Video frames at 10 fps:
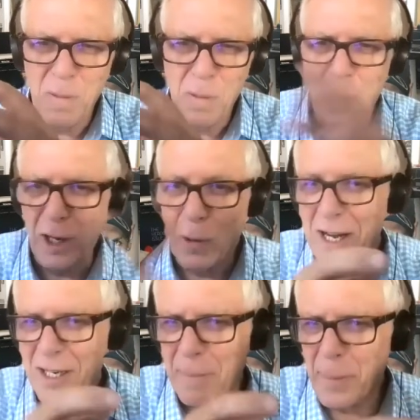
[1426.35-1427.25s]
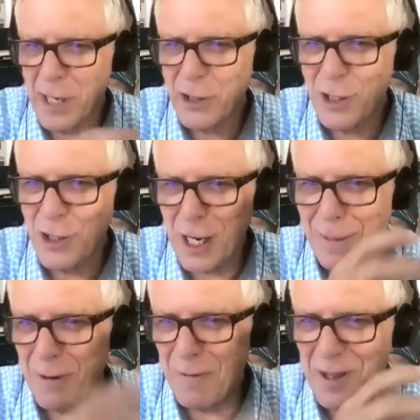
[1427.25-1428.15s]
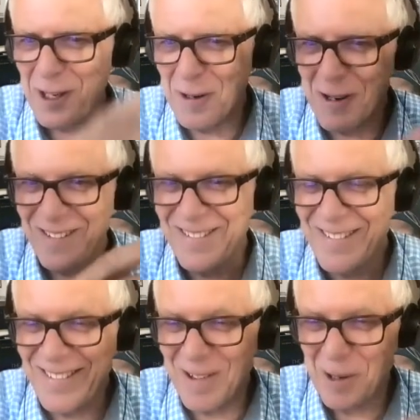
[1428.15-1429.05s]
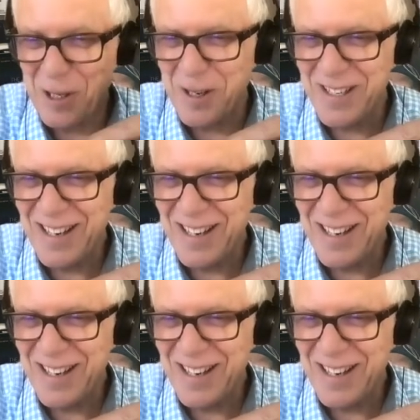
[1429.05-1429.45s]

we're a great combustion chamber for the two cultures.